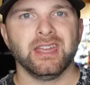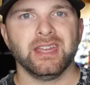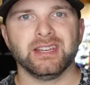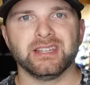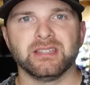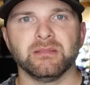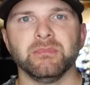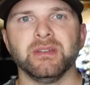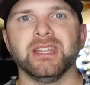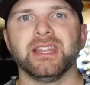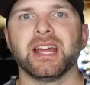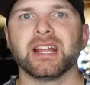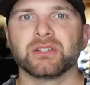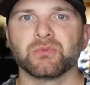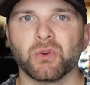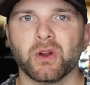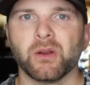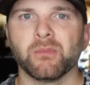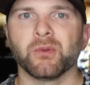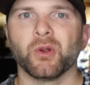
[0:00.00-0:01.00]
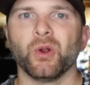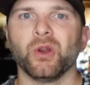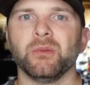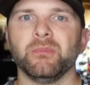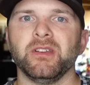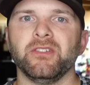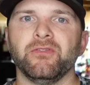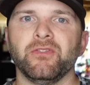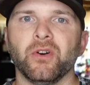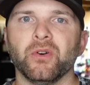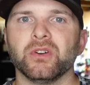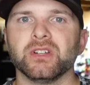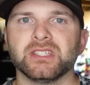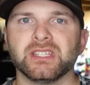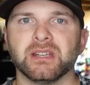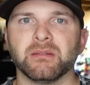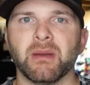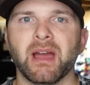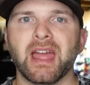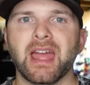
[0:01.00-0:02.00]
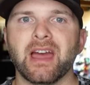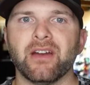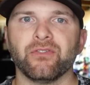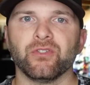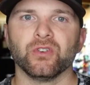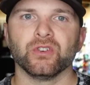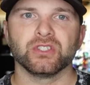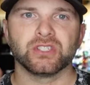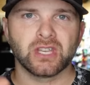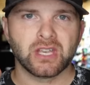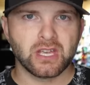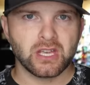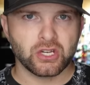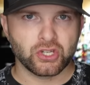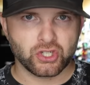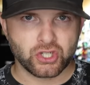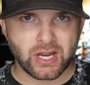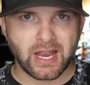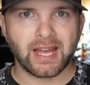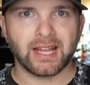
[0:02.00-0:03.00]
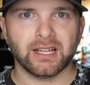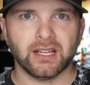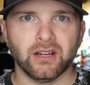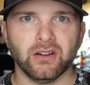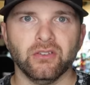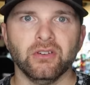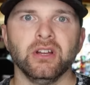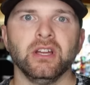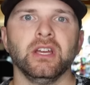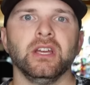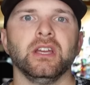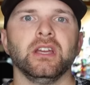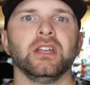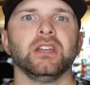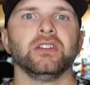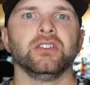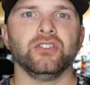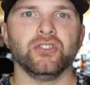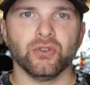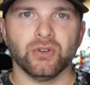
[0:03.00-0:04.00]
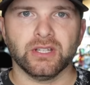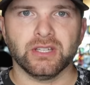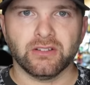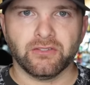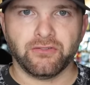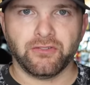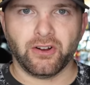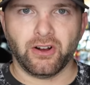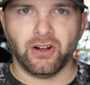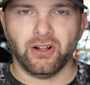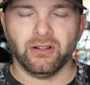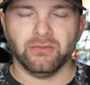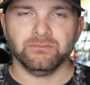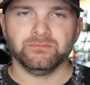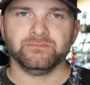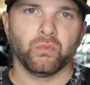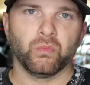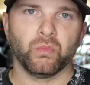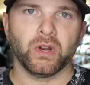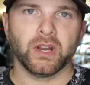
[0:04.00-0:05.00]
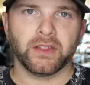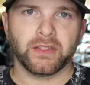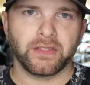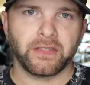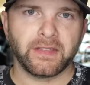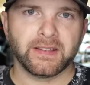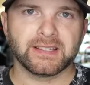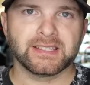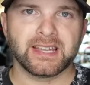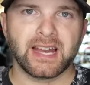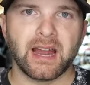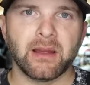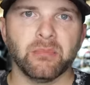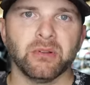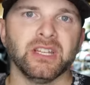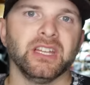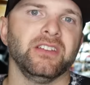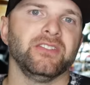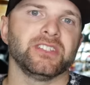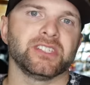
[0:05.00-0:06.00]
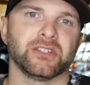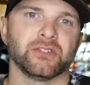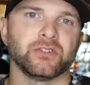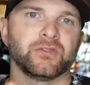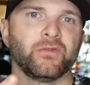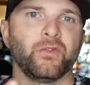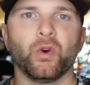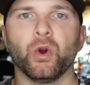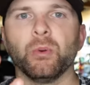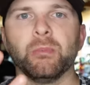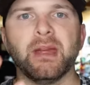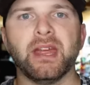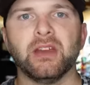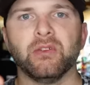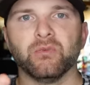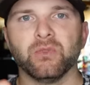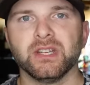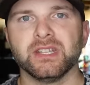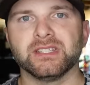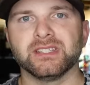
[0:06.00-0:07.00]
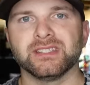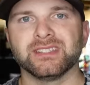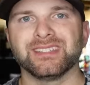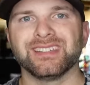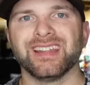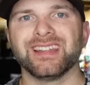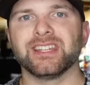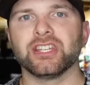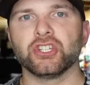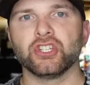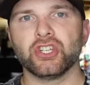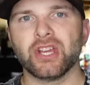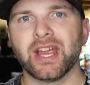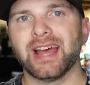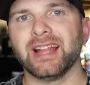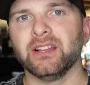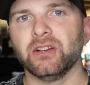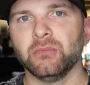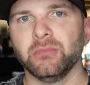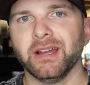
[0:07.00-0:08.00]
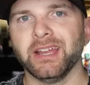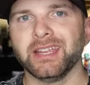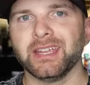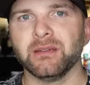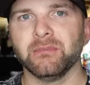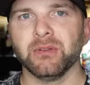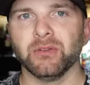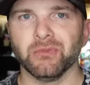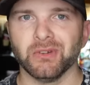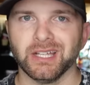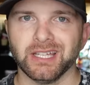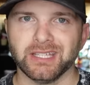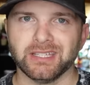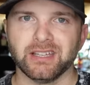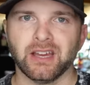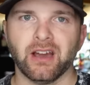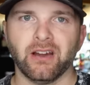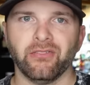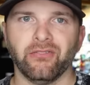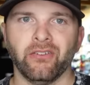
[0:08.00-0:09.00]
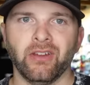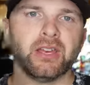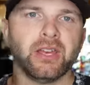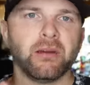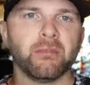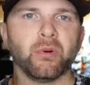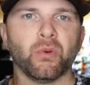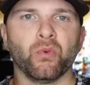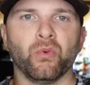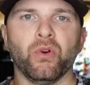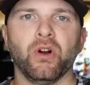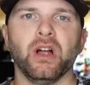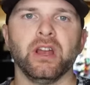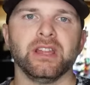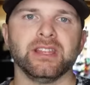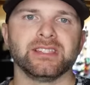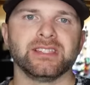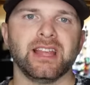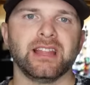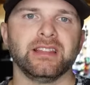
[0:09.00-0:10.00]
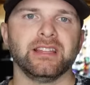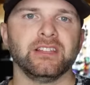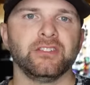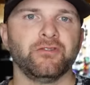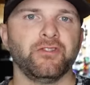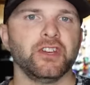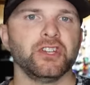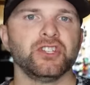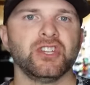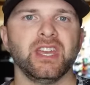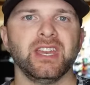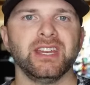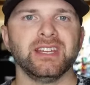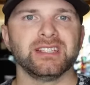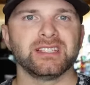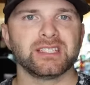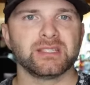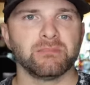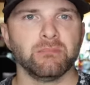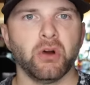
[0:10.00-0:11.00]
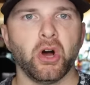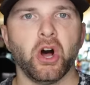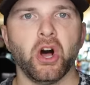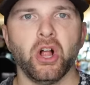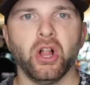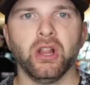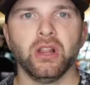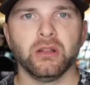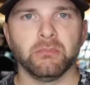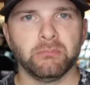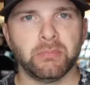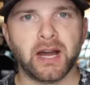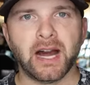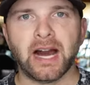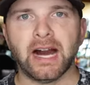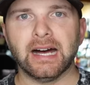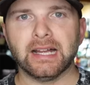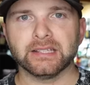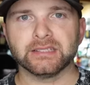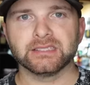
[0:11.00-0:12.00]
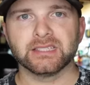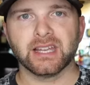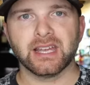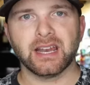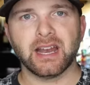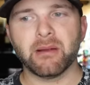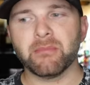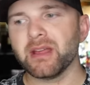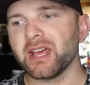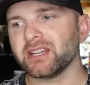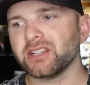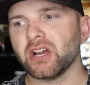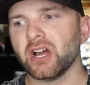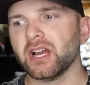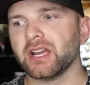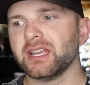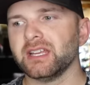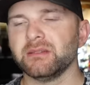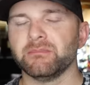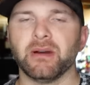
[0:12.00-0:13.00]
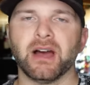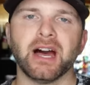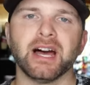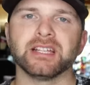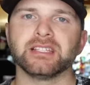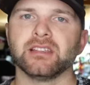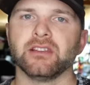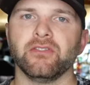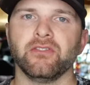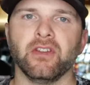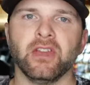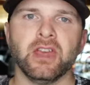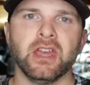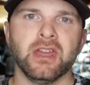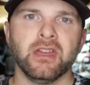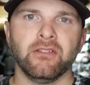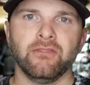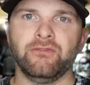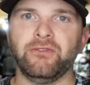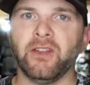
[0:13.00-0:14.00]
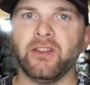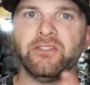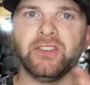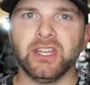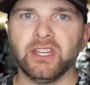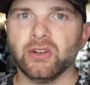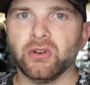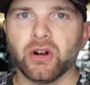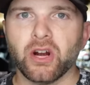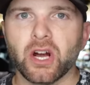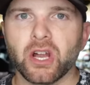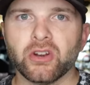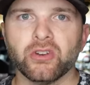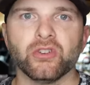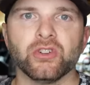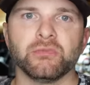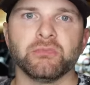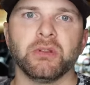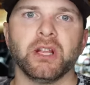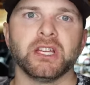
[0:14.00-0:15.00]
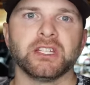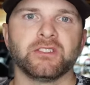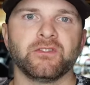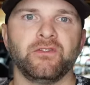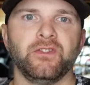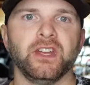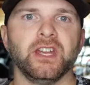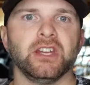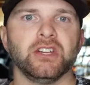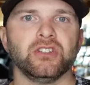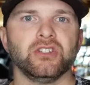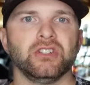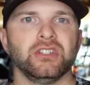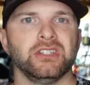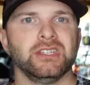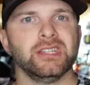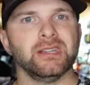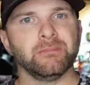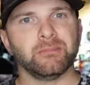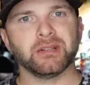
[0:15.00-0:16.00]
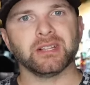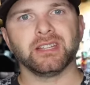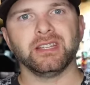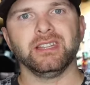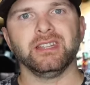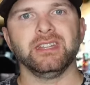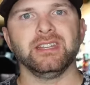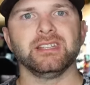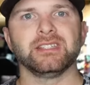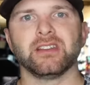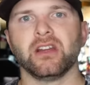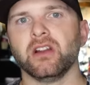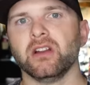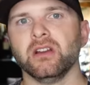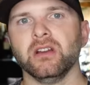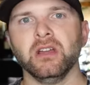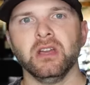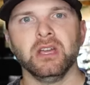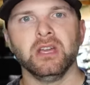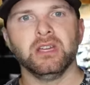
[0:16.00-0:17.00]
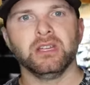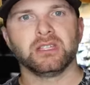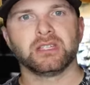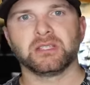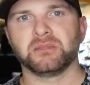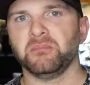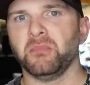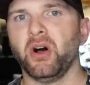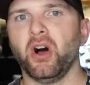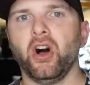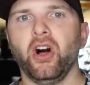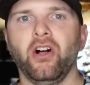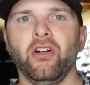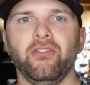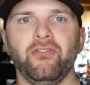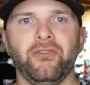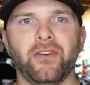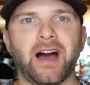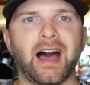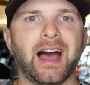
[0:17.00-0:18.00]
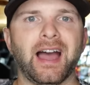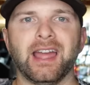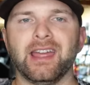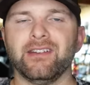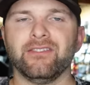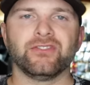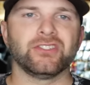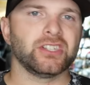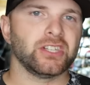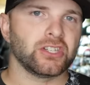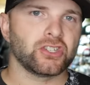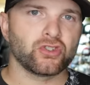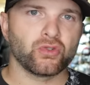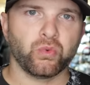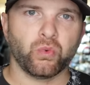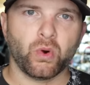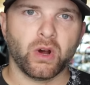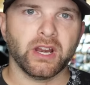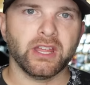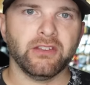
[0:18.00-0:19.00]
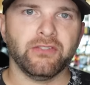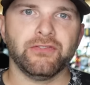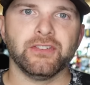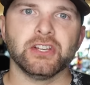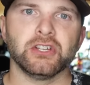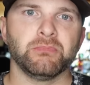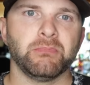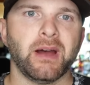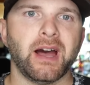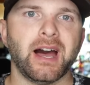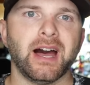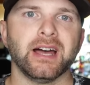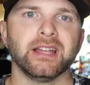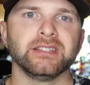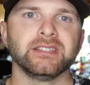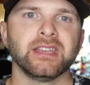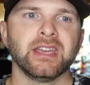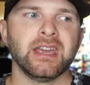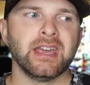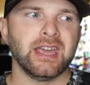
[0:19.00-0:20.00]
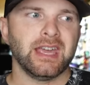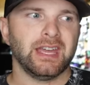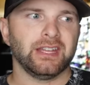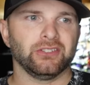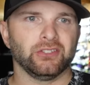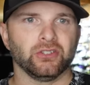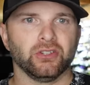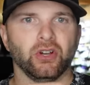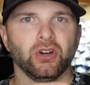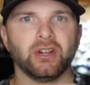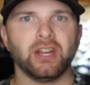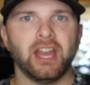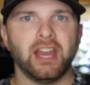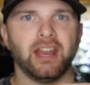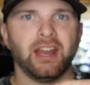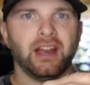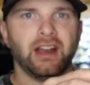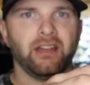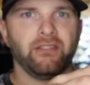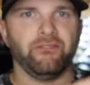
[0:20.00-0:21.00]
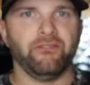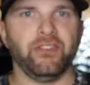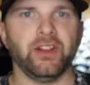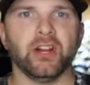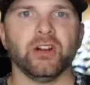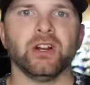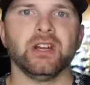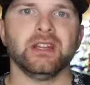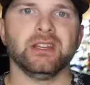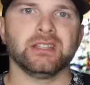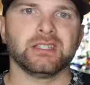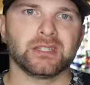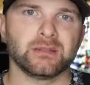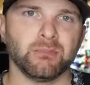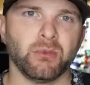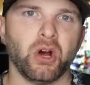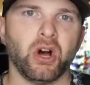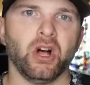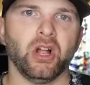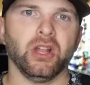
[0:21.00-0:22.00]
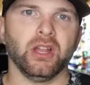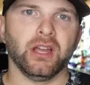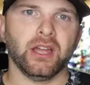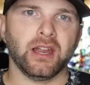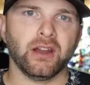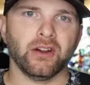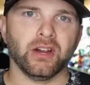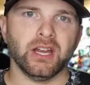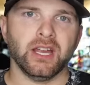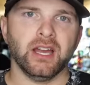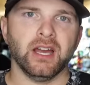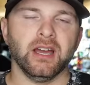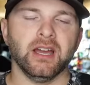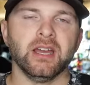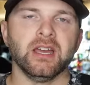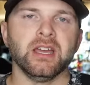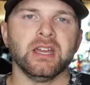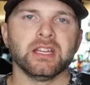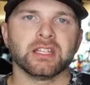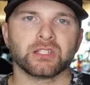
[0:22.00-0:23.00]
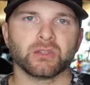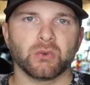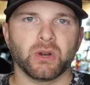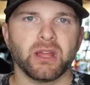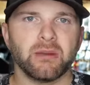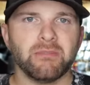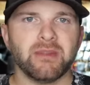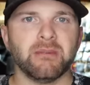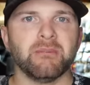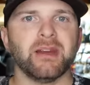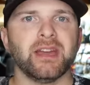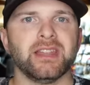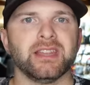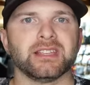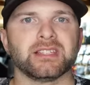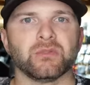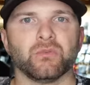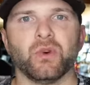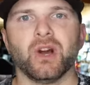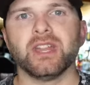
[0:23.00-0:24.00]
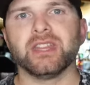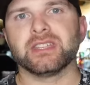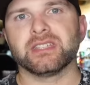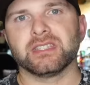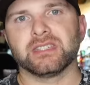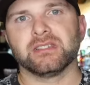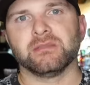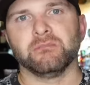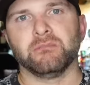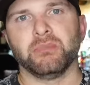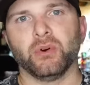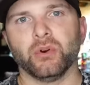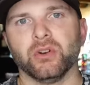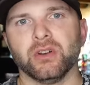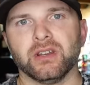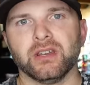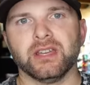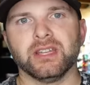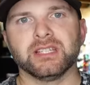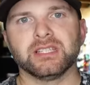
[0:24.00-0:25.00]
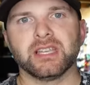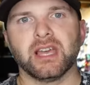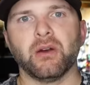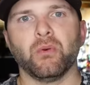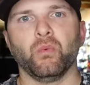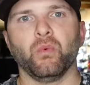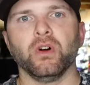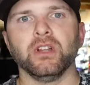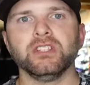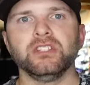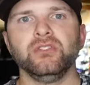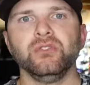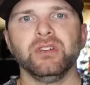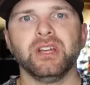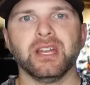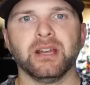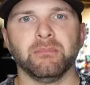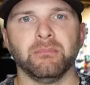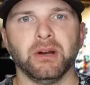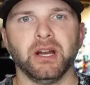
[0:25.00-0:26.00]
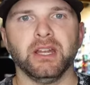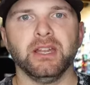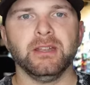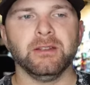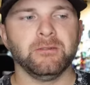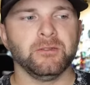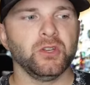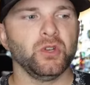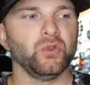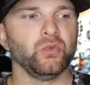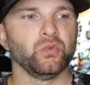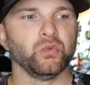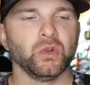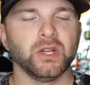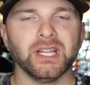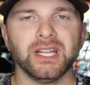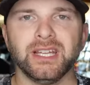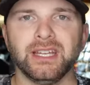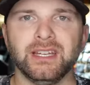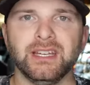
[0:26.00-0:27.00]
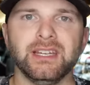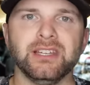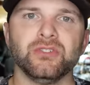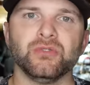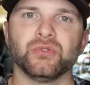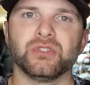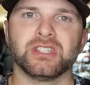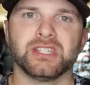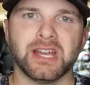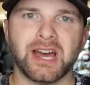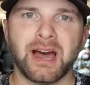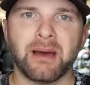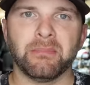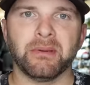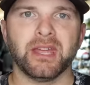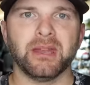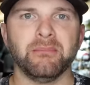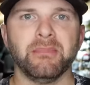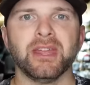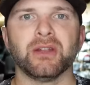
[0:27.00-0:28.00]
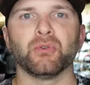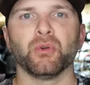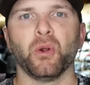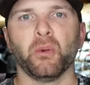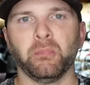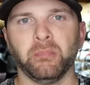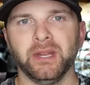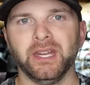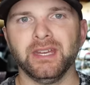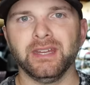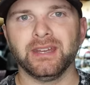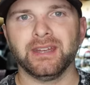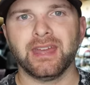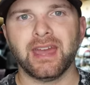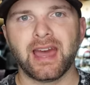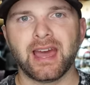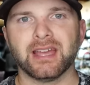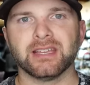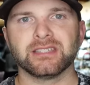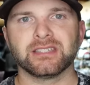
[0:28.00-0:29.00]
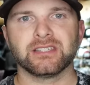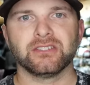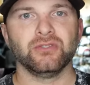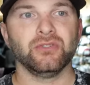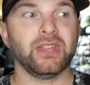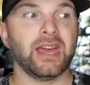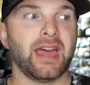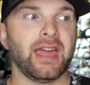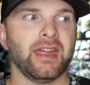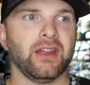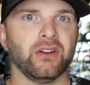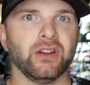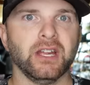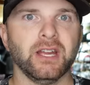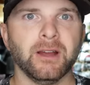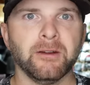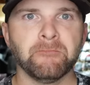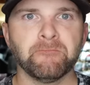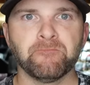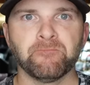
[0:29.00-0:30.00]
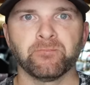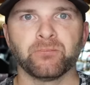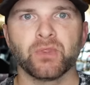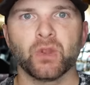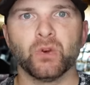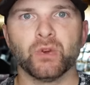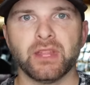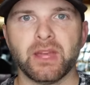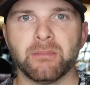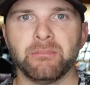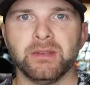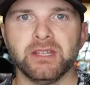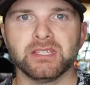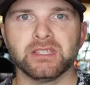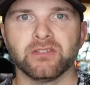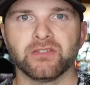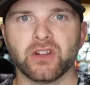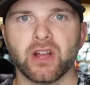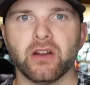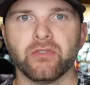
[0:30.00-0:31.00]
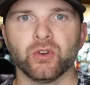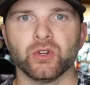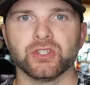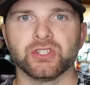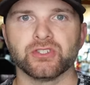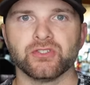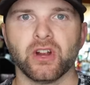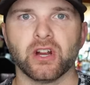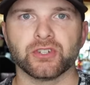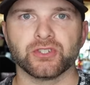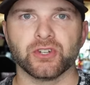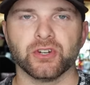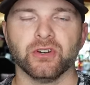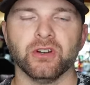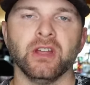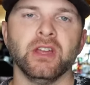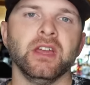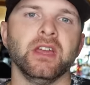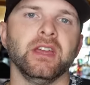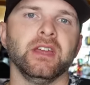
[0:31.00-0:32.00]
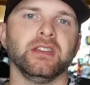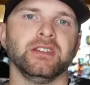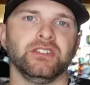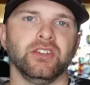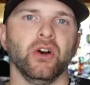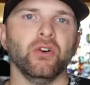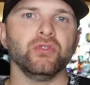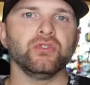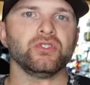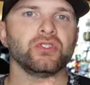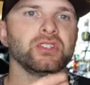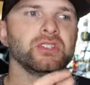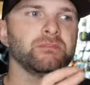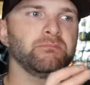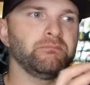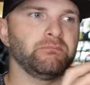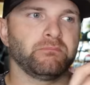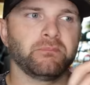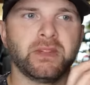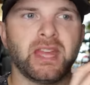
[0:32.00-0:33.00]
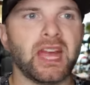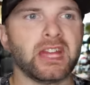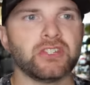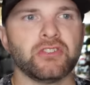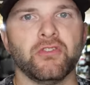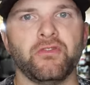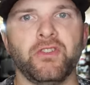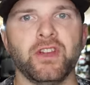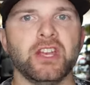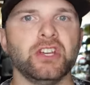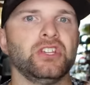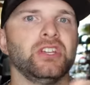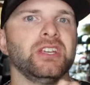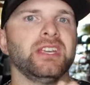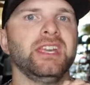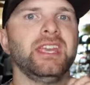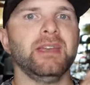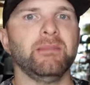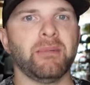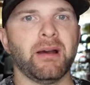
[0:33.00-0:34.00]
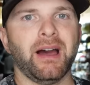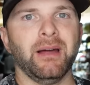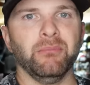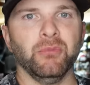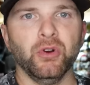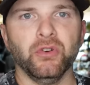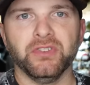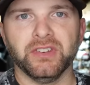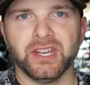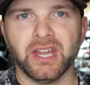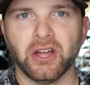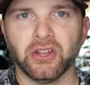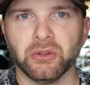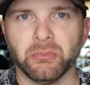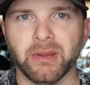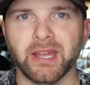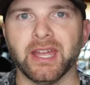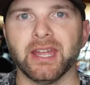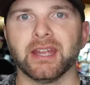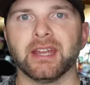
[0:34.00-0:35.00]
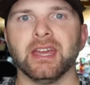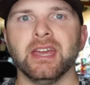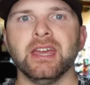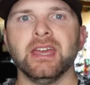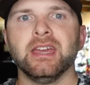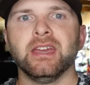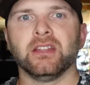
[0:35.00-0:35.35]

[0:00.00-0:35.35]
and to me that's where I'm going to be focusing my efforts, shallow, during the fall. One of the things that I believe is there's four main reasons that the shallow bite can be really tough. Number one is that these fish get in small pods. And I'm not talking pods of 50 to 100 plus fish. Typically these are small 5 to 20 fish pods, and they're located on a very small area. So what I mean by this and why this is important is that once you get a bite, you really need to stop and make repeated casts to that area or that piece of cover and structure. Don't just catch a fish and keep on moving down the bank.